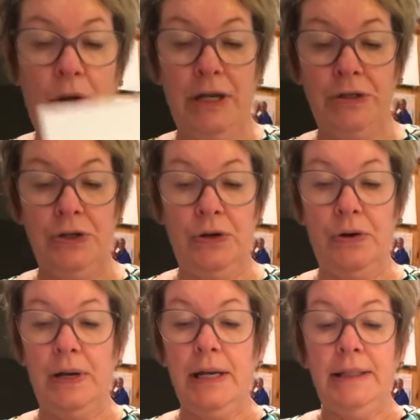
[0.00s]
you're going
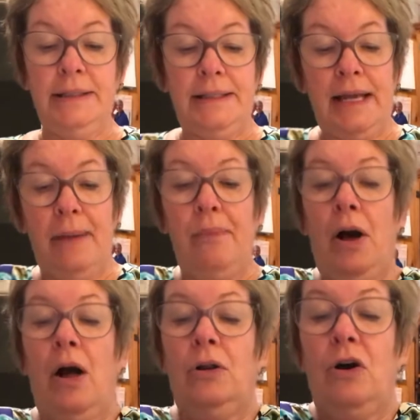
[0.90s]
to
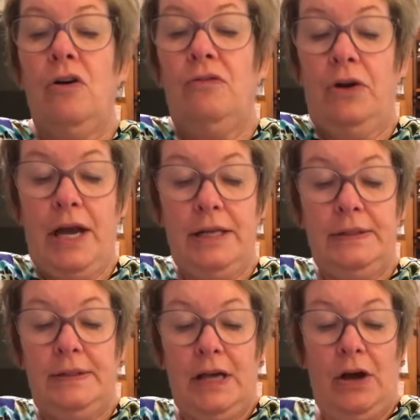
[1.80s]
stamp all over
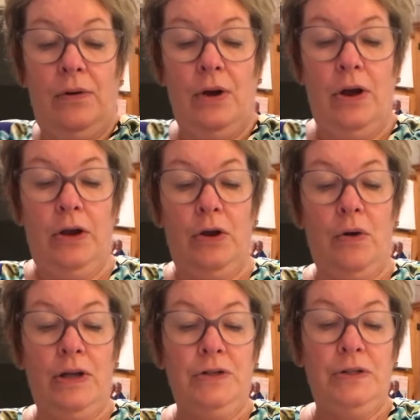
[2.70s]
it. So
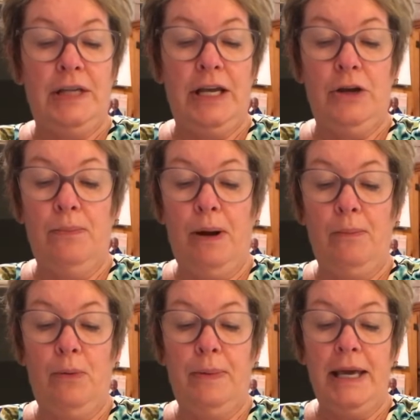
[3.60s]
you're going to take your
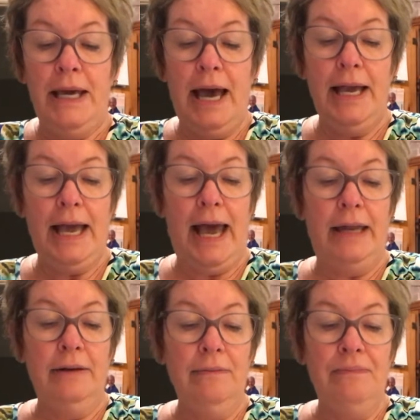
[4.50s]
bumblebee
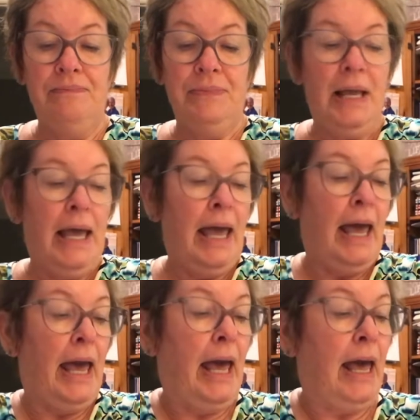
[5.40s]
again,
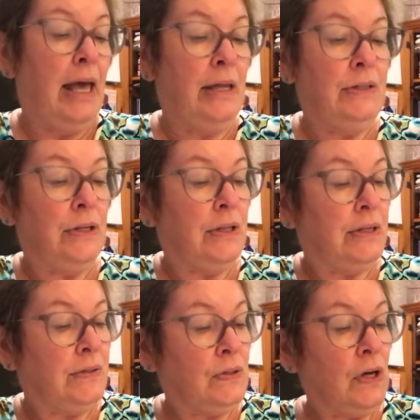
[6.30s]

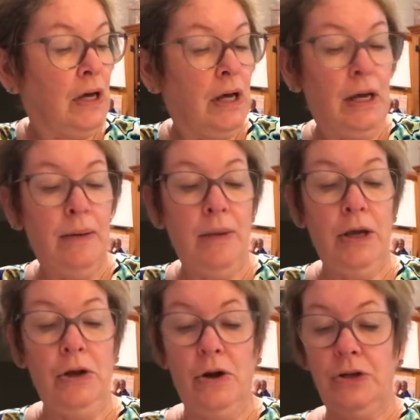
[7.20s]
and this
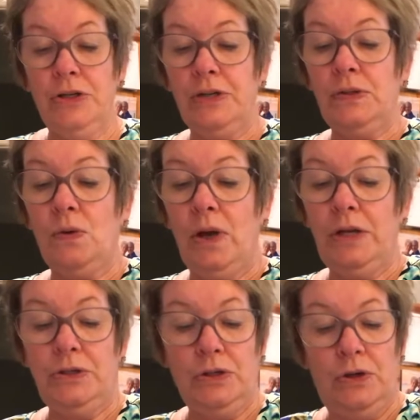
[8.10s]
time you're just
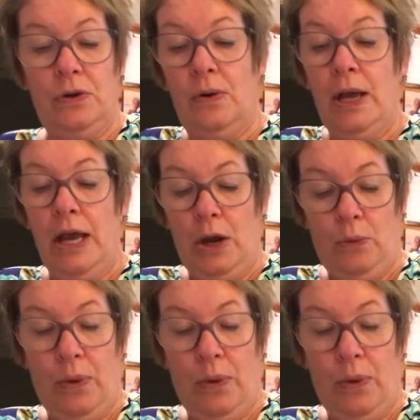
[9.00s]
going to